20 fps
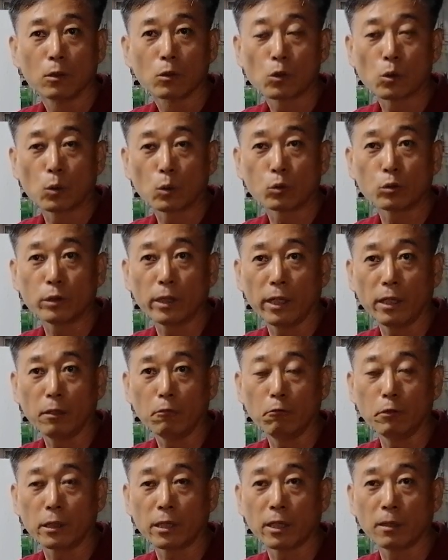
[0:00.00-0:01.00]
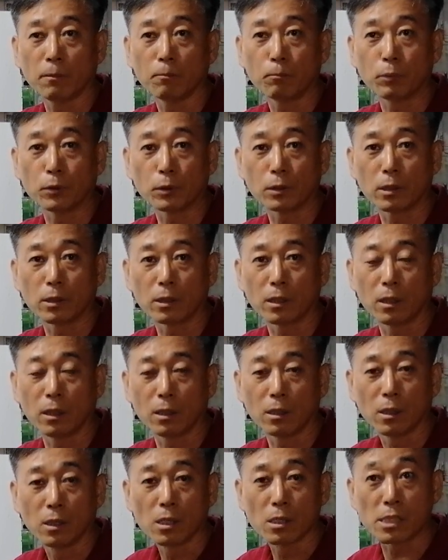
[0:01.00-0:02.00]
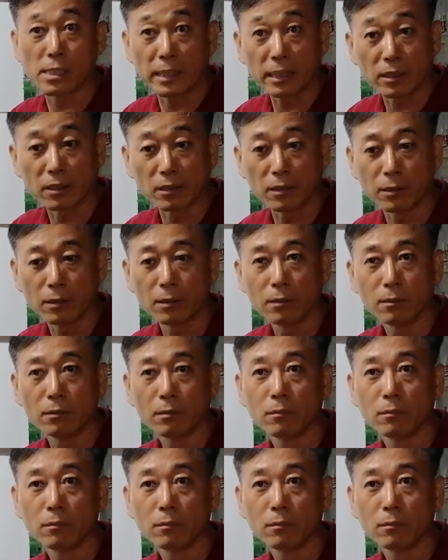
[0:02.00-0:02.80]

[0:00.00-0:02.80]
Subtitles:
So today, we can put the sticker.